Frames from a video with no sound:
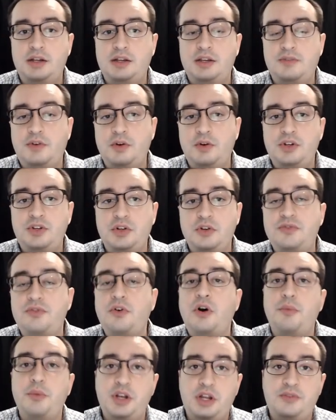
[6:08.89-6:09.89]
devoted to
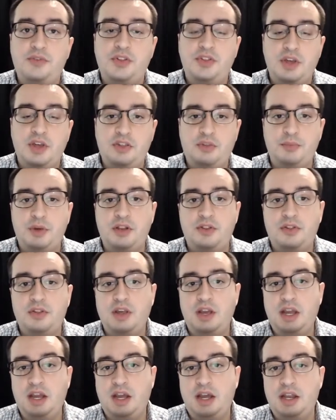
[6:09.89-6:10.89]
formative
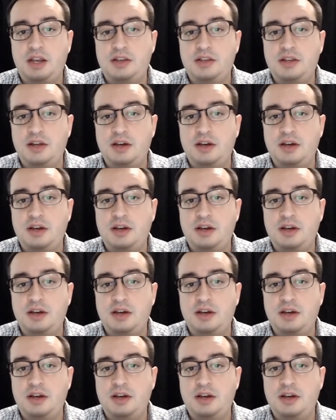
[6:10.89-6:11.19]
assessments and